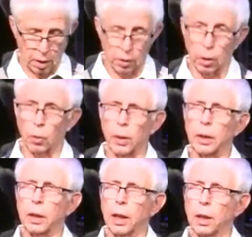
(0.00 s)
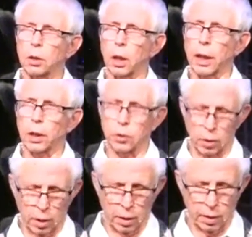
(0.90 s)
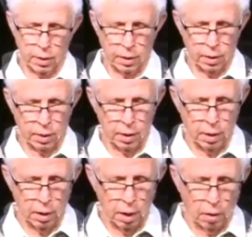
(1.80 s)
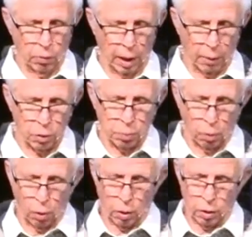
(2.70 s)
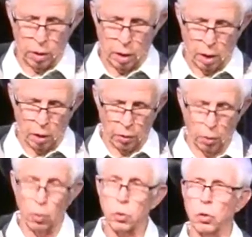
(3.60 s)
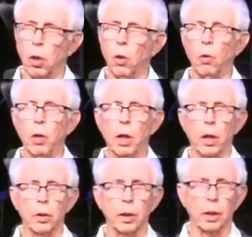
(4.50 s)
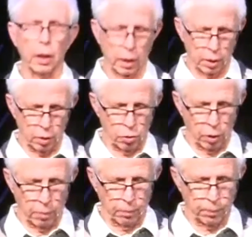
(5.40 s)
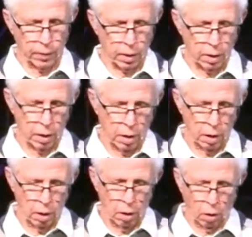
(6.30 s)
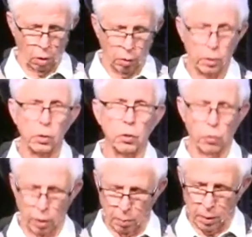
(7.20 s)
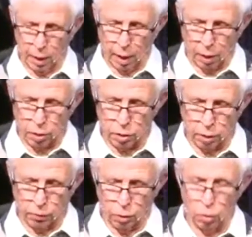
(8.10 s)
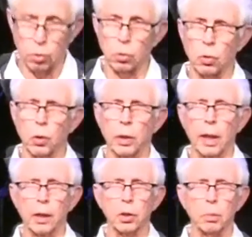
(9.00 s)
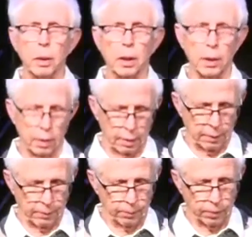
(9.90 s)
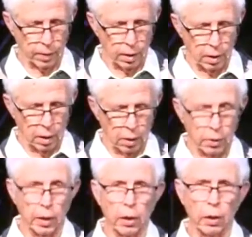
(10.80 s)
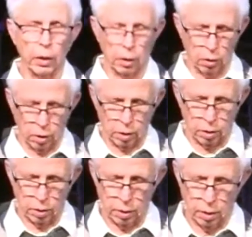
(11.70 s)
The great king's legacy. When I was born, there was no articulated dream. Only the dream in the hearts of those who could not speak it. The arrogant looks,